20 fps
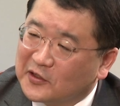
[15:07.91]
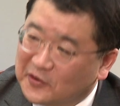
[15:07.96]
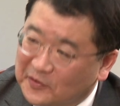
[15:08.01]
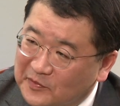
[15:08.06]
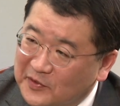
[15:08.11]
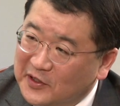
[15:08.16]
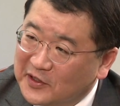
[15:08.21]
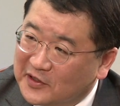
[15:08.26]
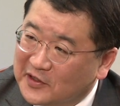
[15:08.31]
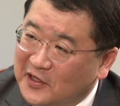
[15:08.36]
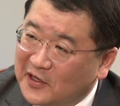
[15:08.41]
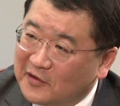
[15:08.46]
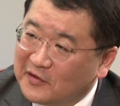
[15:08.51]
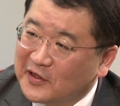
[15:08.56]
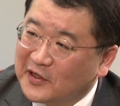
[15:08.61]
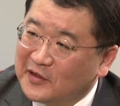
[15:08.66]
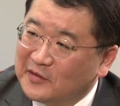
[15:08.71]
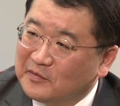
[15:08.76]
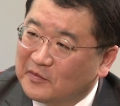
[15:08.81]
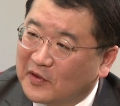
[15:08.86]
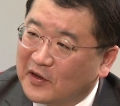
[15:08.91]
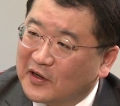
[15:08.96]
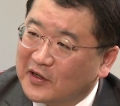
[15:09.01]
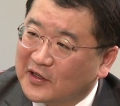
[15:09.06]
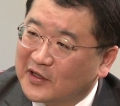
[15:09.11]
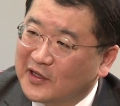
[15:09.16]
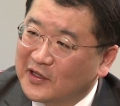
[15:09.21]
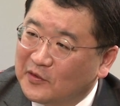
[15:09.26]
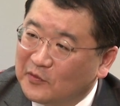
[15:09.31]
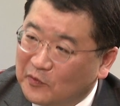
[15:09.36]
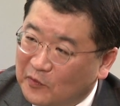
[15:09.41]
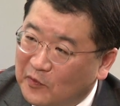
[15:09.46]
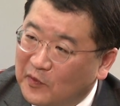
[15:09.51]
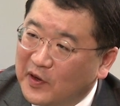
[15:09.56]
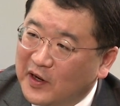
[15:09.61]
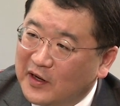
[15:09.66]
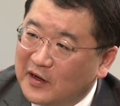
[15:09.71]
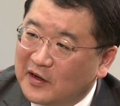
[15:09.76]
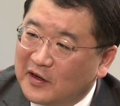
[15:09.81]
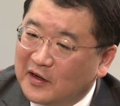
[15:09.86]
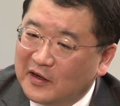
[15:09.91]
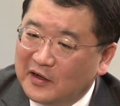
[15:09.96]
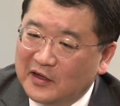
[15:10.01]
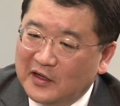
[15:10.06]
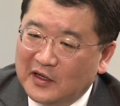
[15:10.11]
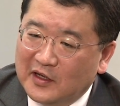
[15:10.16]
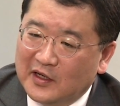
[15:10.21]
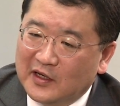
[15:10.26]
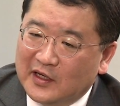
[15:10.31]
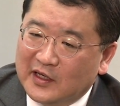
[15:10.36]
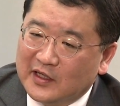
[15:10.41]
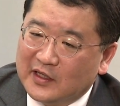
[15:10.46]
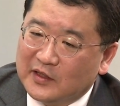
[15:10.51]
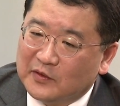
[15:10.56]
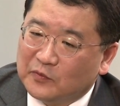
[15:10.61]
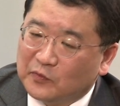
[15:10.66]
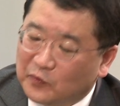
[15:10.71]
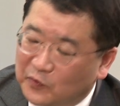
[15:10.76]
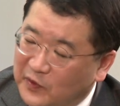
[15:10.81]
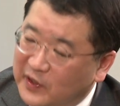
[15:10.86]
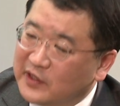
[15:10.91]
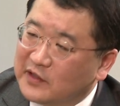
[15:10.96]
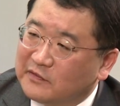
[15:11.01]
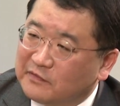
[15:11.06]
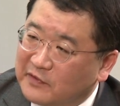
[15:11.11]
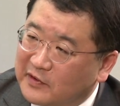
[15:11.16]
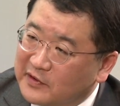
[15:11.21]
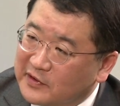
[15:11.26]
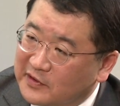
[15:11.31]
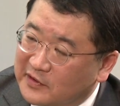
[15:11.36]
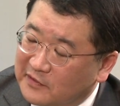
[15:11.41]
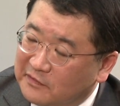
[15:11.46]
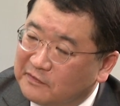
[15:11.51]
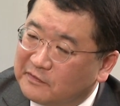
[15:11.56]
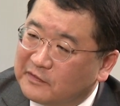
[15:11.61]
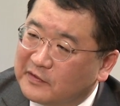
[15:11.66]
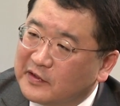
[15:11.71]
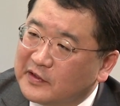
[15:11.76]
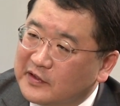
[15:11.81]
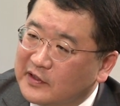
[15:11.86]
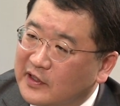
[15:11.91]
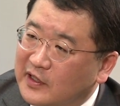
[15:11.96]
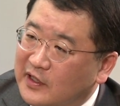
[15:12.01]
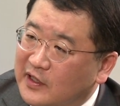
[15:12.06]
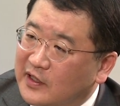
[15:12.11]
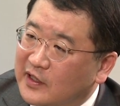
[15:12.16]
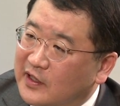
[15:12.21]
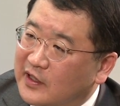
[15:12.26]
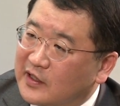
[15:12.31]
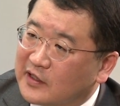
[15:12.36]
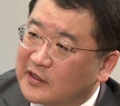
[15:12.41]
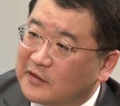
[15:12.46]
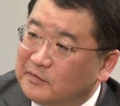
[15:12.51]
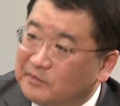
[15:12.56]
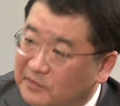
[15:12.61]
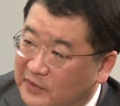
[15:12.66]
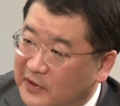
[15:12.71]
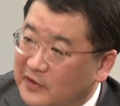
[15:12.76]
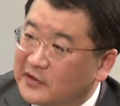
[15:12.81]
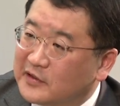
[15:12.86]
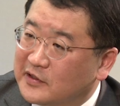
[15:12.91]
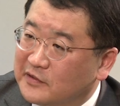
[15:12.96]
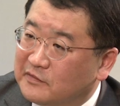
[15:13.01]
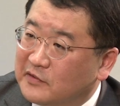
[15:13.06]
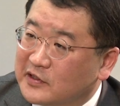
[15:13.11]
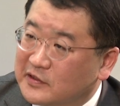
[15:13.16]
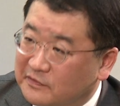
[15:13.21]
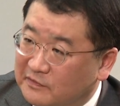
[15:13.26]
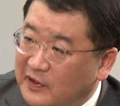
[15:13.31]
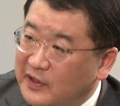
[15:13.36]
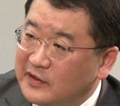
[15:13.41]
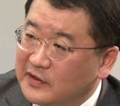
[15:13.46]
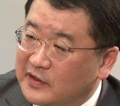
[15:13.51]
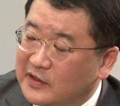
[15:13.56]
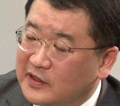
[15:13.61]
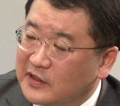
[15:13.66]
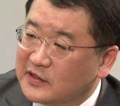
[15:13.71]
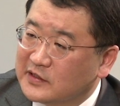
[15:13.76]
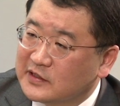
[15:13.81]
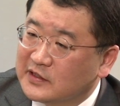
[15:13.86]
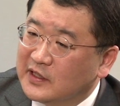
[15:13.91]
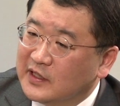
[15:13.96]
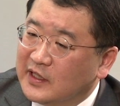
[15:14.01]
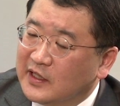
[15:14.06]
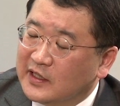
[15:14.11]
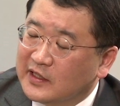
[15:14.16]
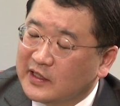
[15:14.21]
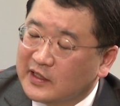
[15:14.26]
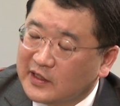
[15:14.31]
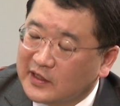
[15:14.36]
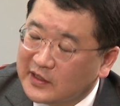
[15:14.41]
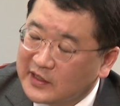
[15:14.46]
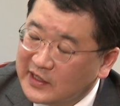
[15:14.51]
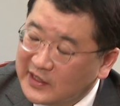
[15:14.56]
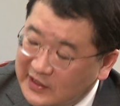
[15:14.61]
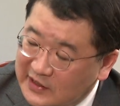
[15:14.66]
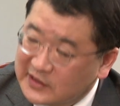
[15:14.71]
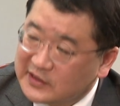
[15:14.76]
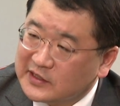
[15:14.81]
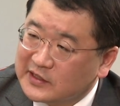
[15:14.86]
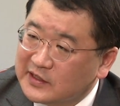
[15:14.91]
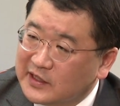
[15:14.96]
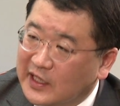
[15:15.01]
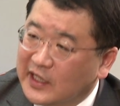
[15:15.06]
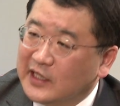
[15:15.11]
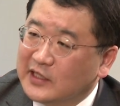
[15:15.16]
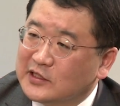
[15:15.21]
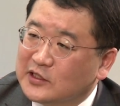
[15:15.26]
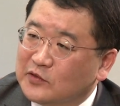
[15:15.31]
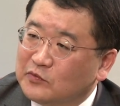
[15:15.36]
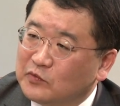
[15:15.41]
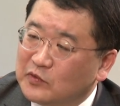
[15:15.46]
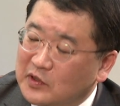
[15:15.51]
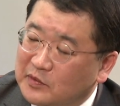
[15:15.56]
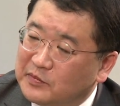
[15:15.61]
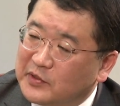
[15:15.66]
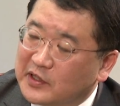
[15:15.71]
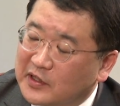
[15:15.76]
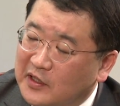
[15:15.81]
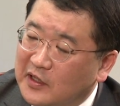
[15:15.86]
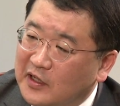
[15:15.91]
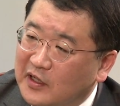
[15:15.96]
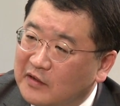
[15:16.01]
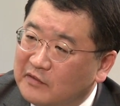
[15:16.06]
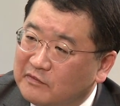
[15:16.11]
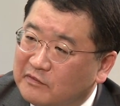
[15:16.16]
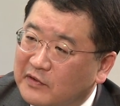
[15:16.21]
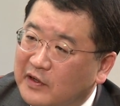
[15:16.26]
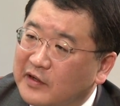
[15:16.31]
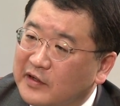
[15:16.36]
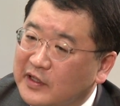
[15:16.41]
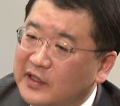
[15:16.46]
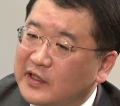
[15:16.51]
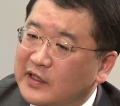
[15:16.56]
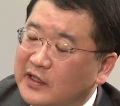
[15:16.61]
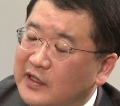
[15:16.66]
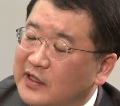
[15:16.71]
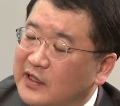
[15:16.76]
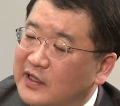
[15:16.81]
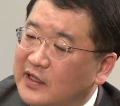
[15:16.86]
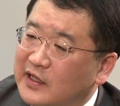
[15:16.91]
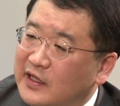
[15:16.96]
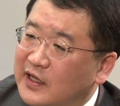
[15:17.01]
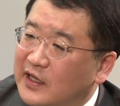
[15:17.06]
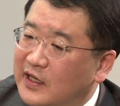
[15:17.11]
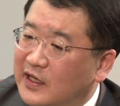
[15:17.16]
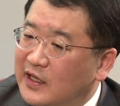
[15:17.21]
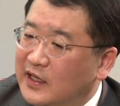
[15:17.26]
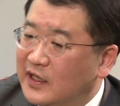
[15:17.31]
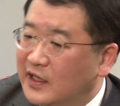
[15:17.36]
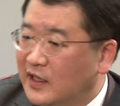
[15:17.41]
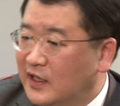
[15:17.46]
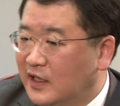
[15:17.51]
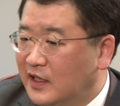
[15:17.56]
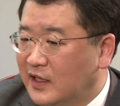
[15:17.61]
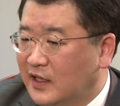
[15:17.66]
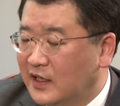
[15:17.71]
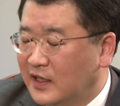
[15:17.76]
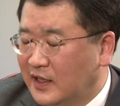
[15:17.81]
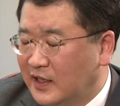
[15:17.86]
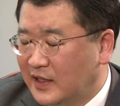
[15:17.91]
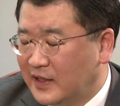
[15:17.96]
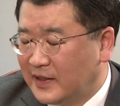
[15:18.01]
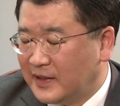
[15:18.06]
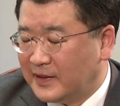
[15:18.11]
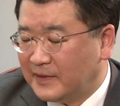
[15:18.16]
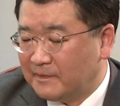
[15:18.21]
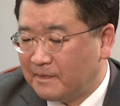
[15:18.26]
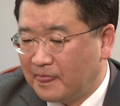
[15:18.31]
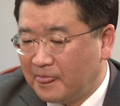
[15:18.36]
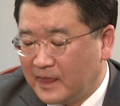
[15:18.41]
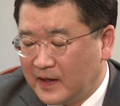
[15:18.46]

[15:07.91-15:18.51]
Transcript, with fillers: communitarian market where, with a very different uh, uh comparative advantage, uh, each nation will become very um,